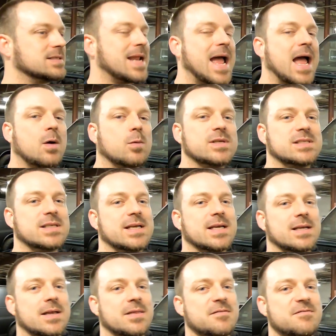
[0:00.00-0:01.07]
Now we see
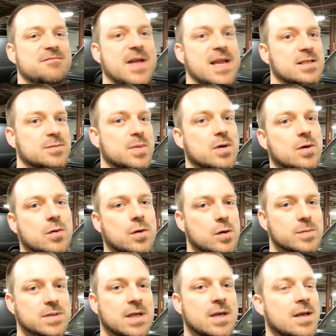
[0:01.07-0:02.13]
it in the Facebook
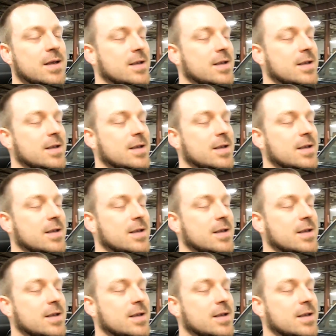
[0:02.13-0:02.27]
groups.